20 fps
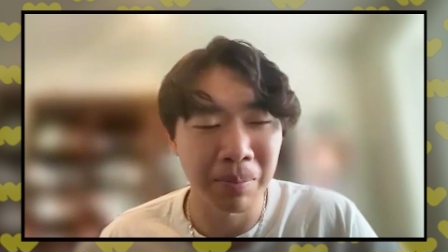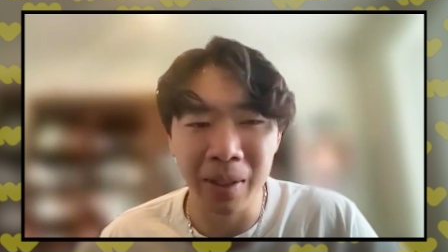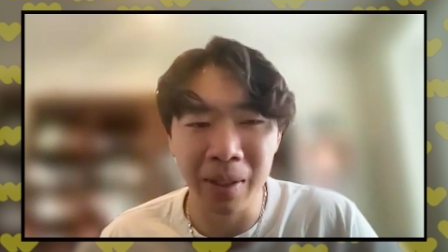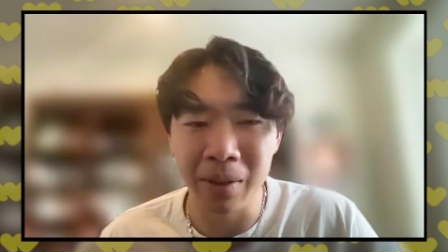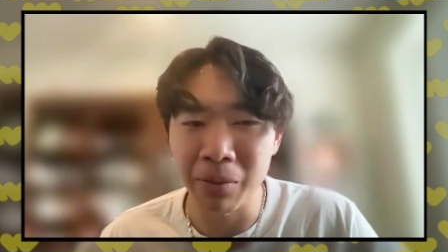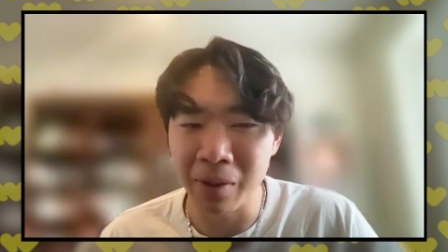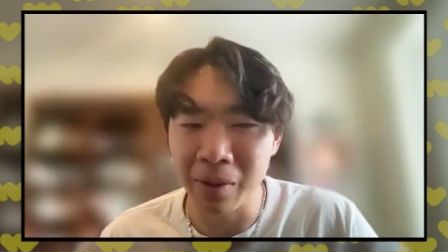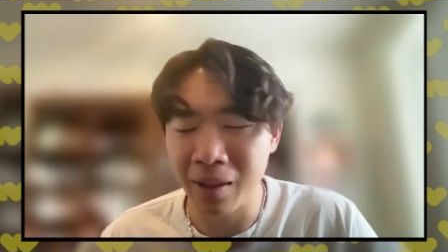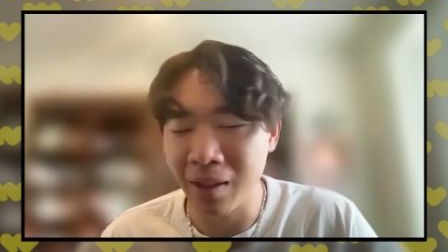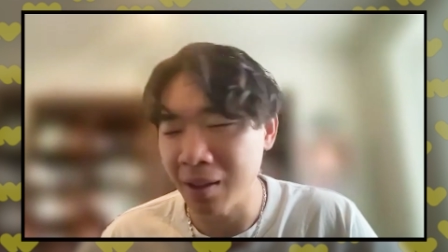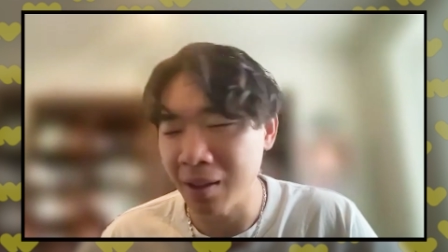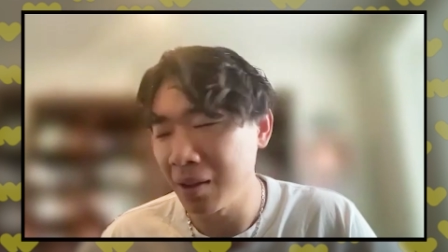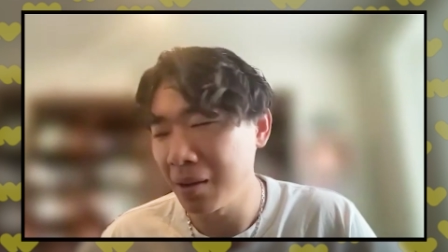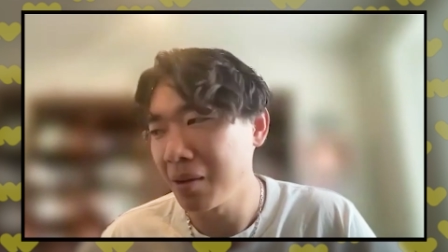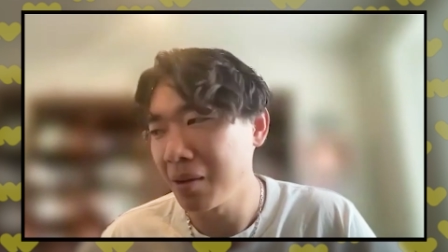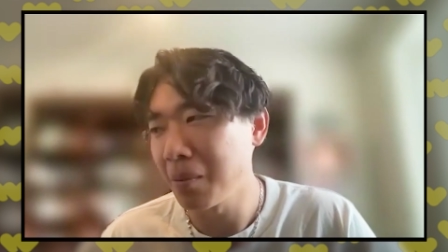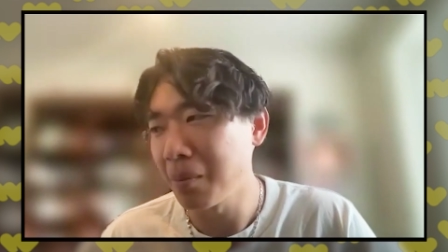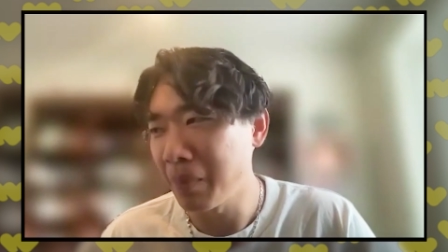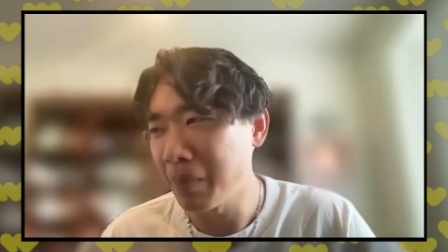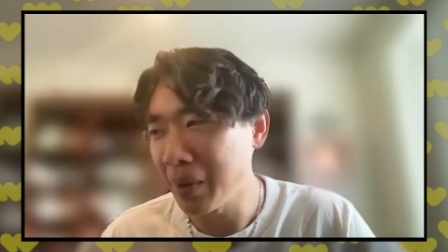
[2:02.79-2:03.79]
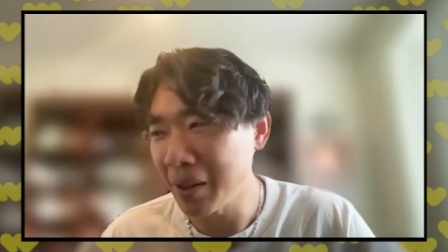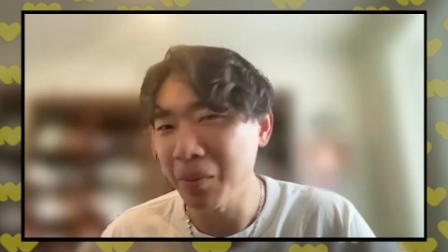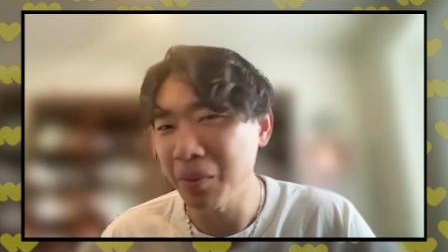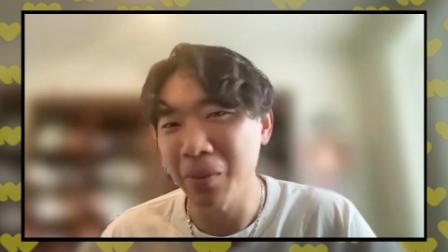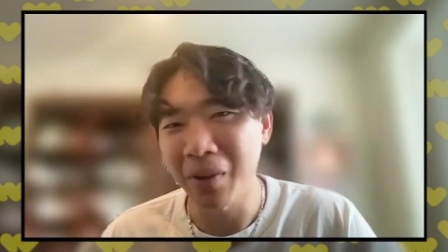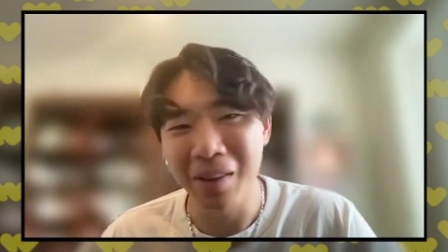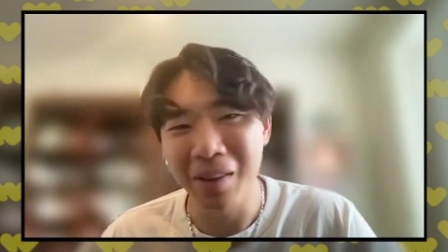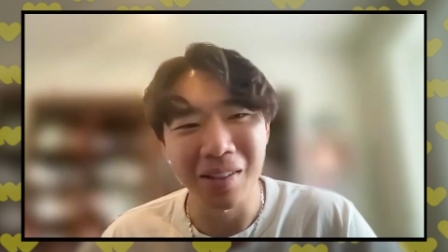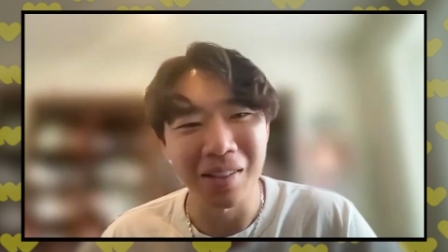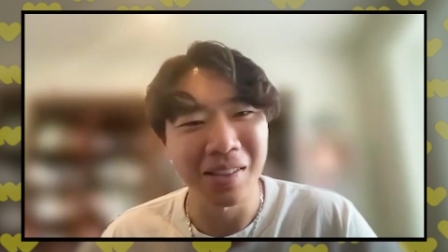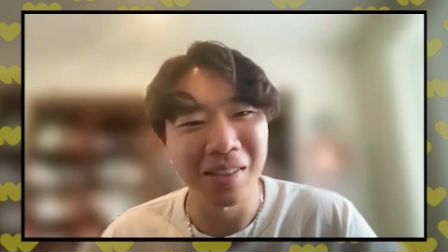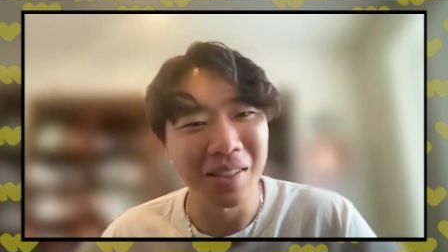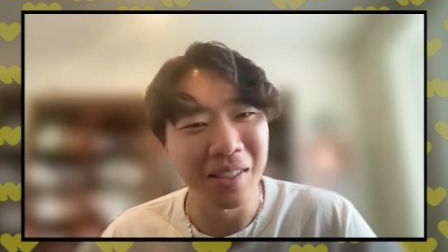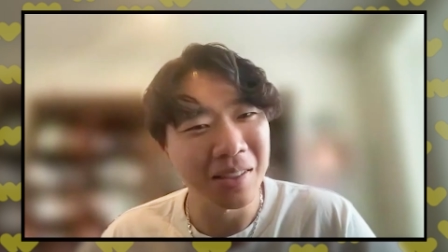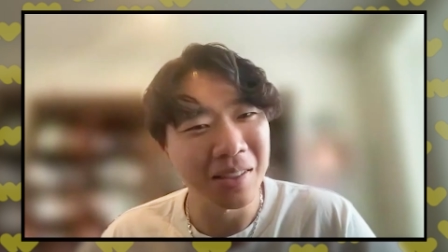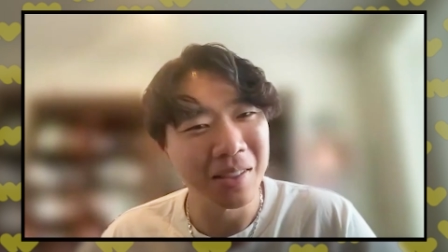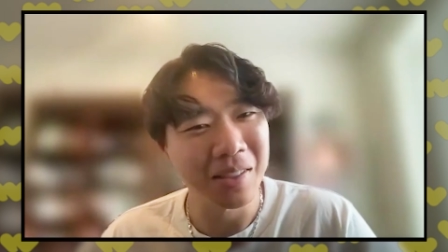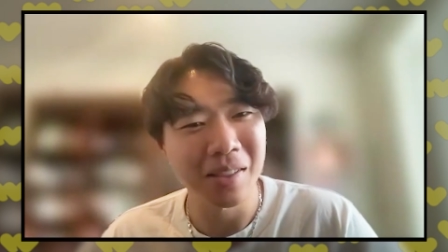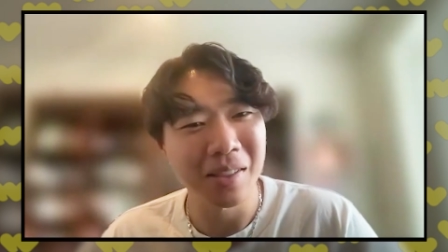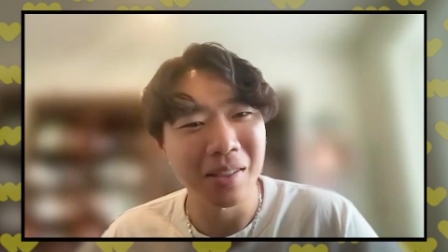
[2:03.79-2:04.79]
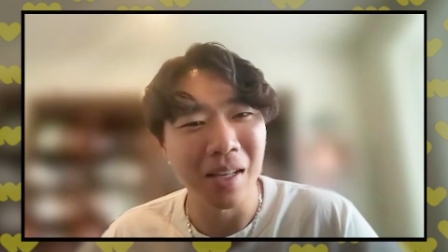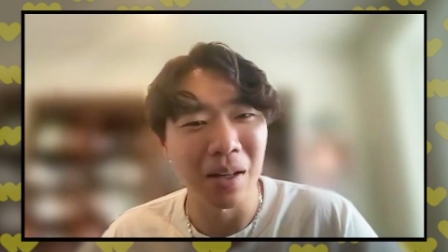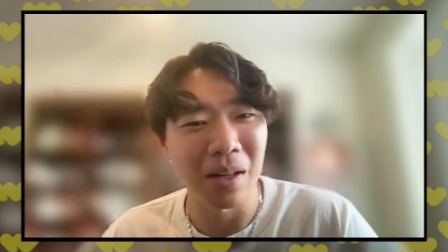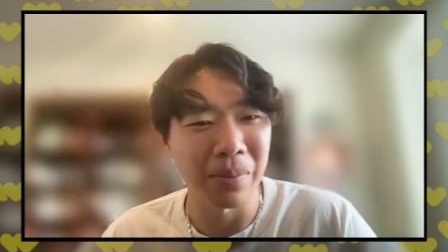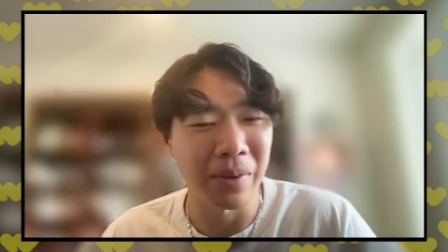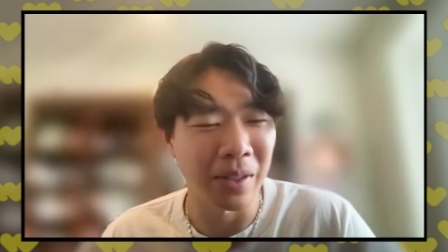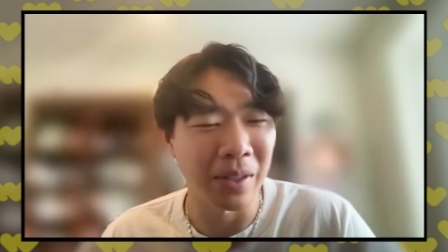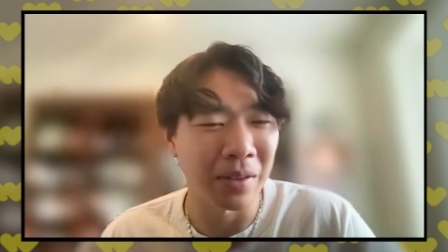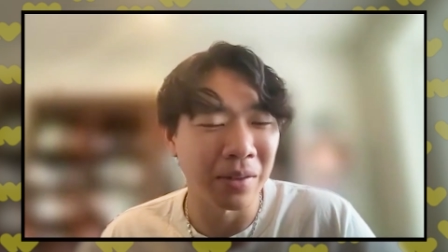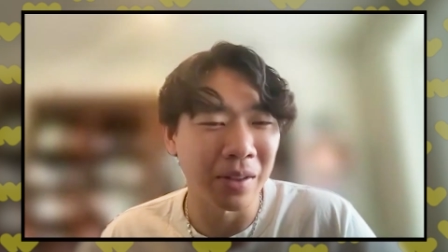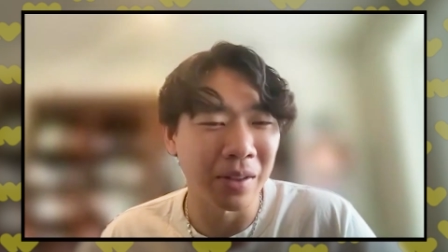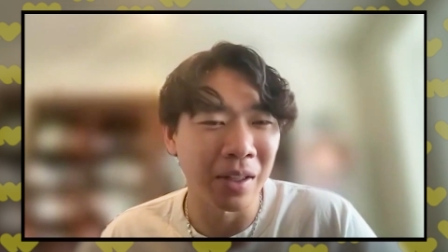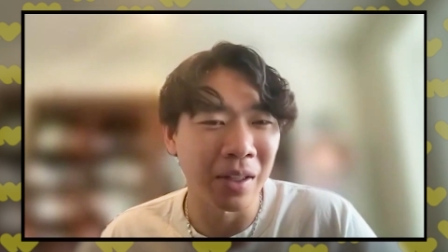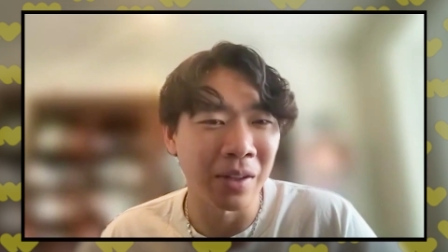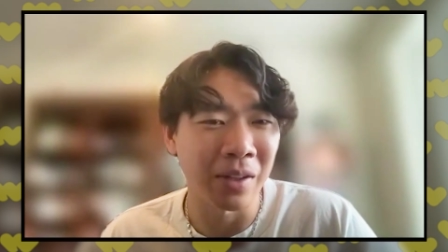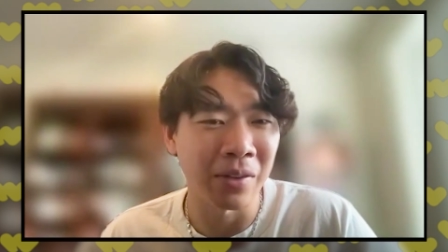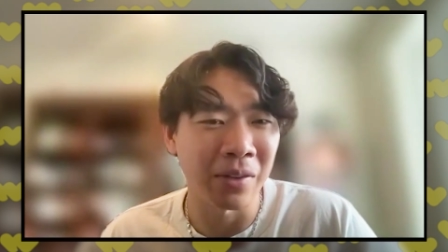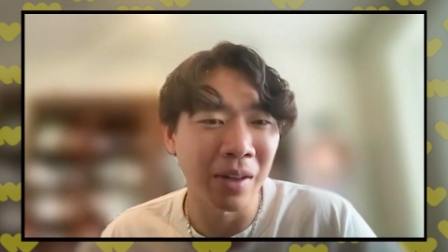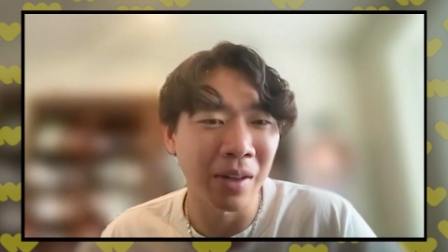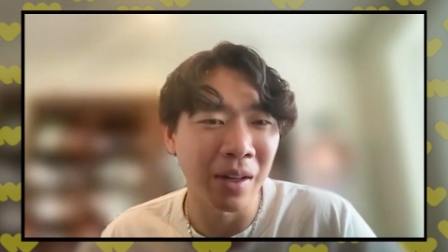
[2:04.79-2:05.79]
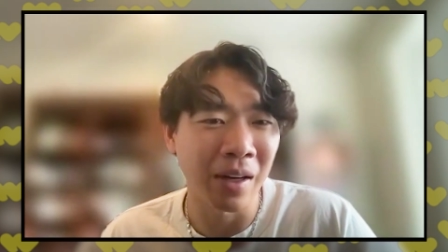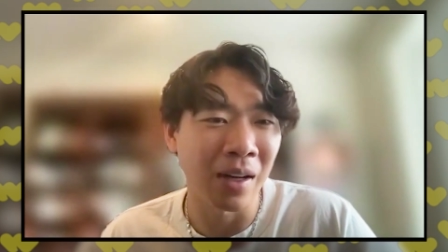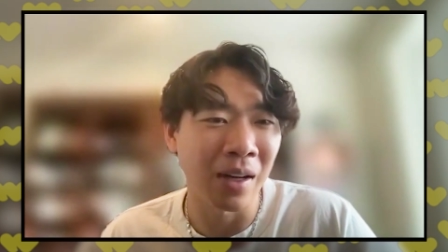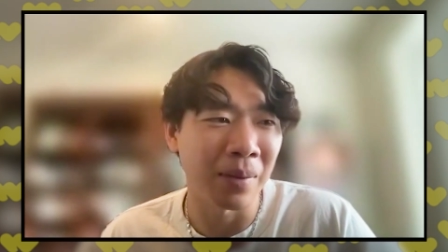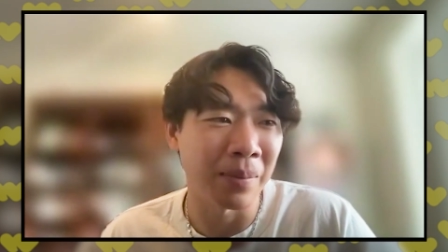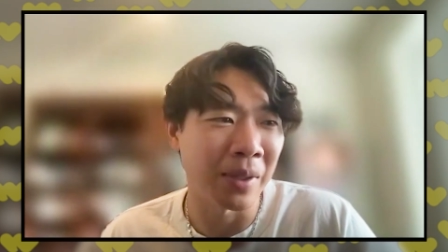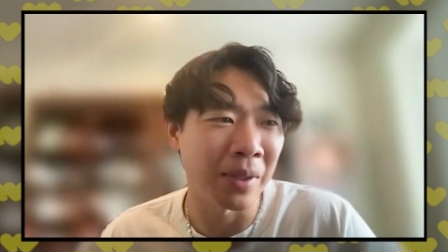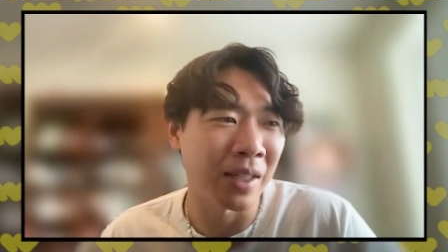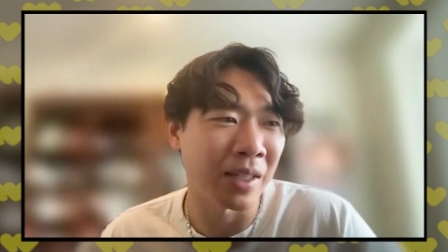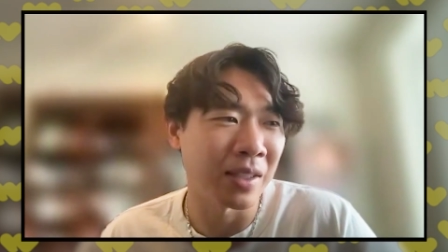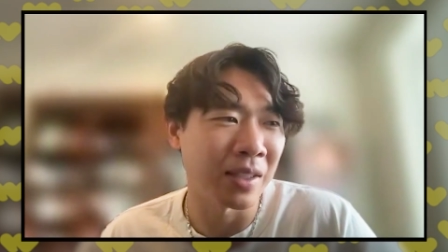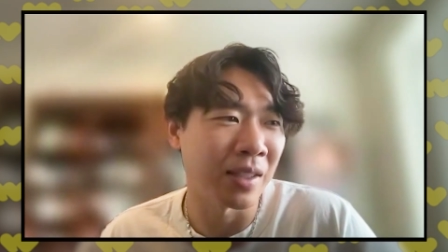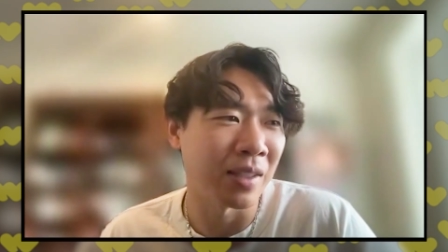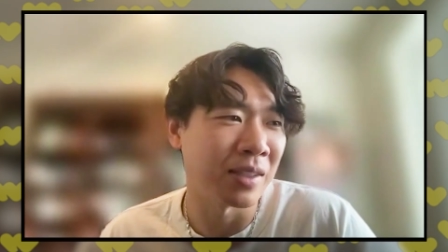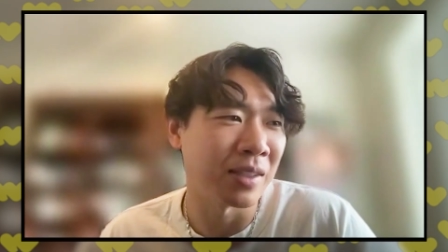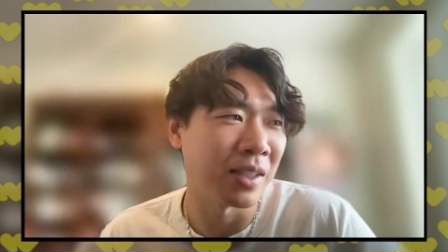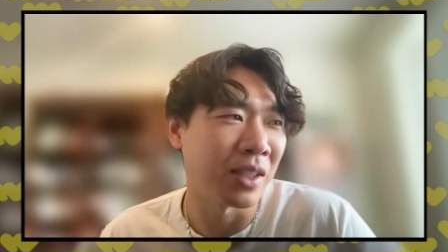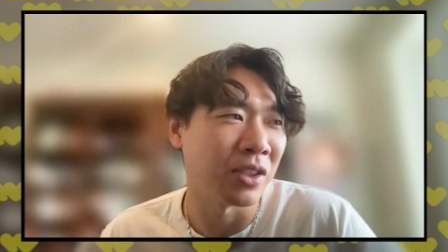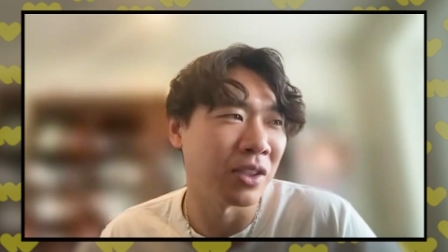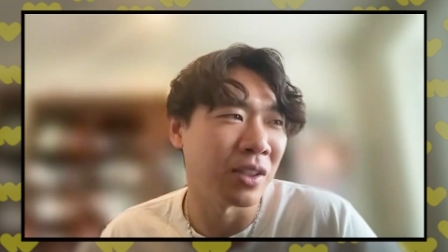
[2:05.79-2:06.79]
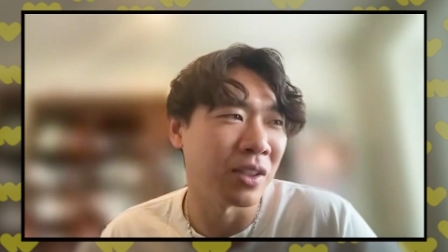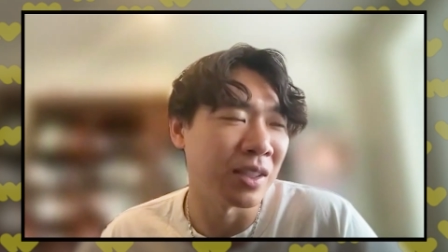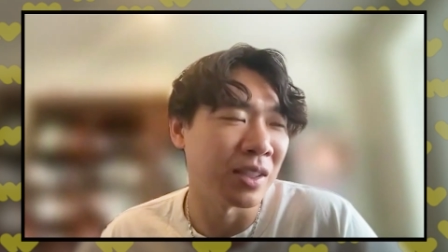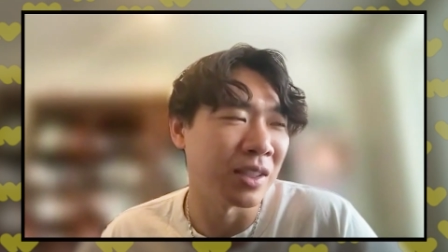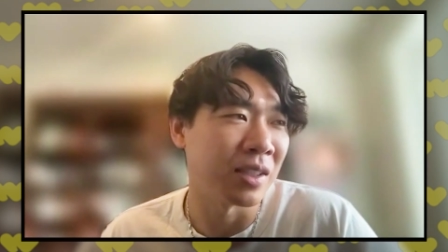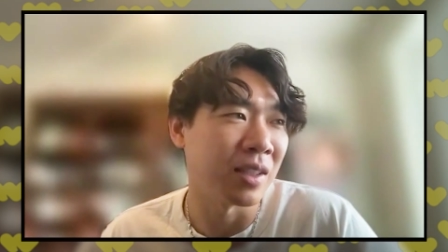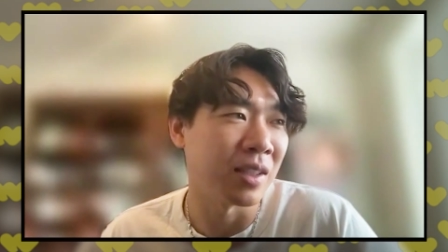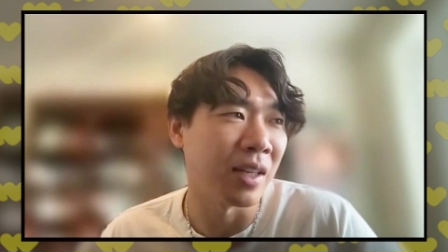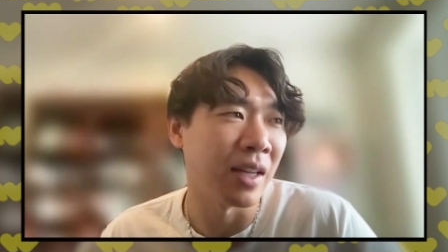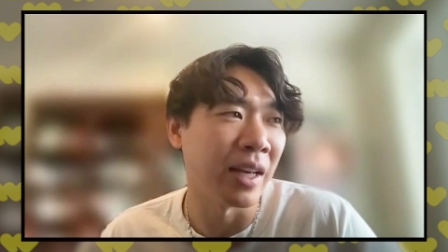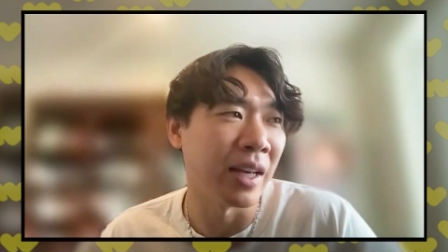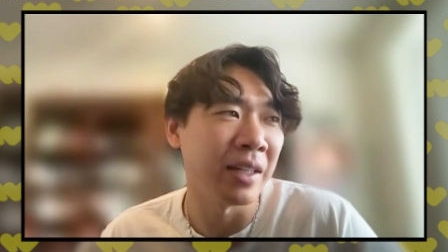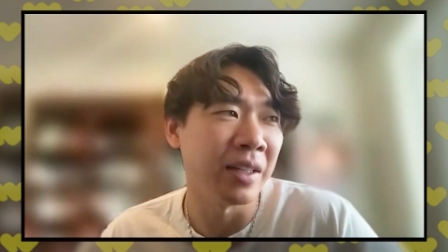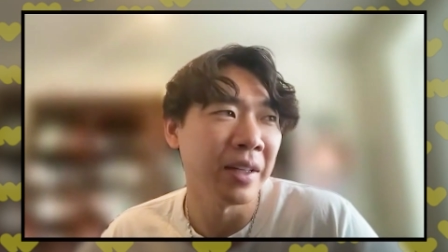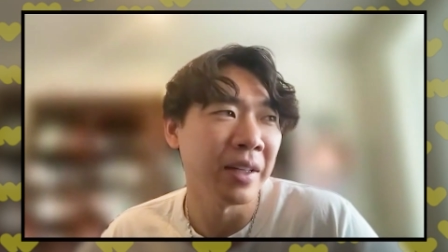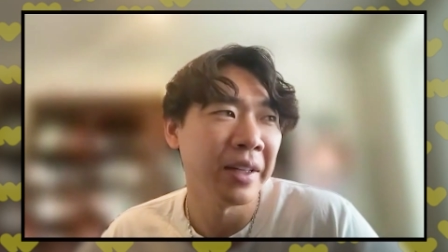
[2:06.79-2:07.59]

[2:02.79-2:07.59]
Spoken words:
been with it since, helping it grow and get to the stage it is today.